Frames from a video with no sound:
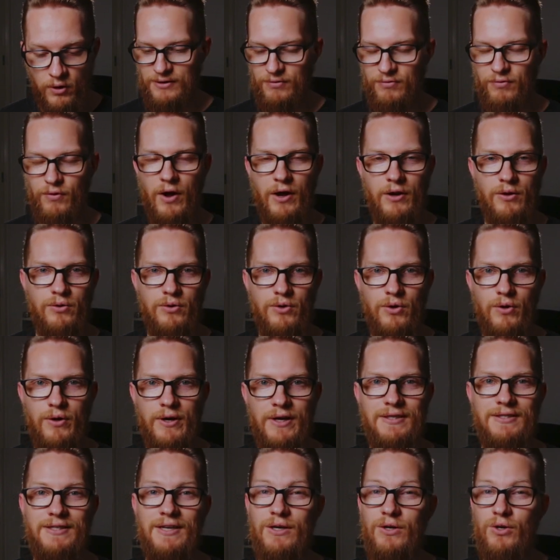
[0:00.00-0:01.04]
the vinyl
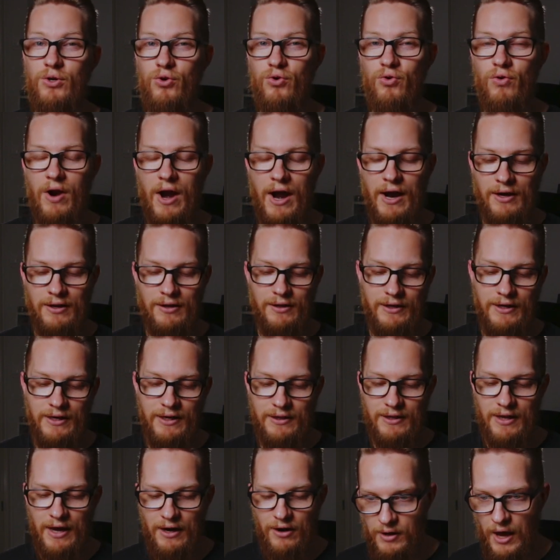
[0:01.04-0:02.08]
noise and
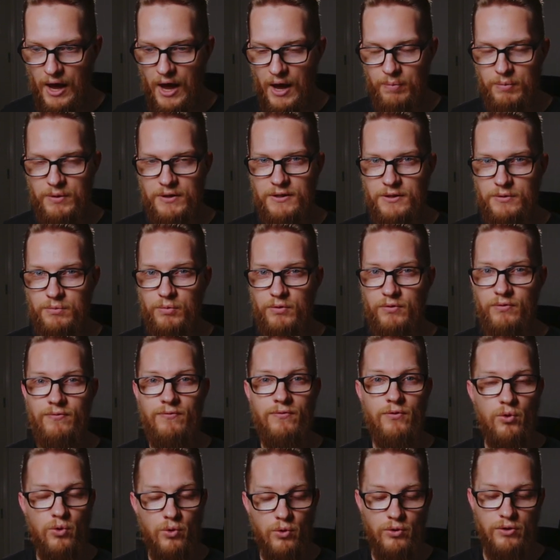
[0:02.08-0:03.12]
crackling that happens
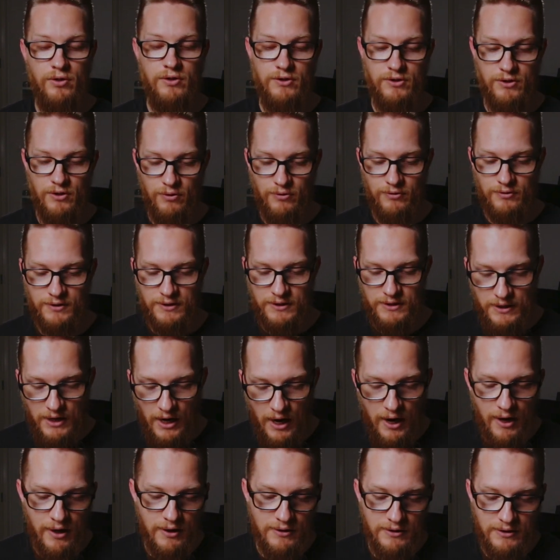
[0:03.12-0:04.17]
before the song
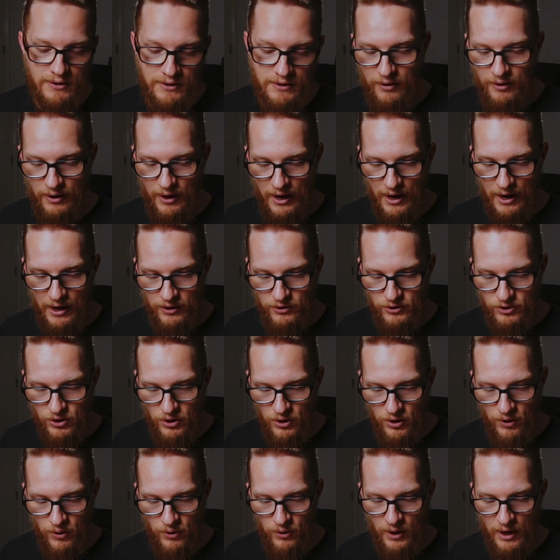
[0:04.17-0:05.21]
starts, the
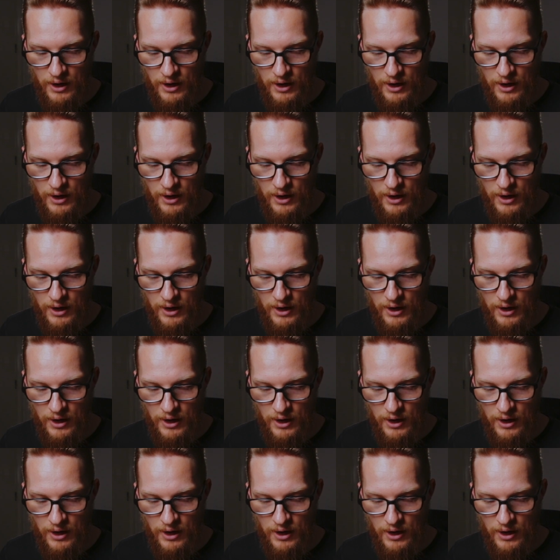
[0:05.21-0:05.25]
outro,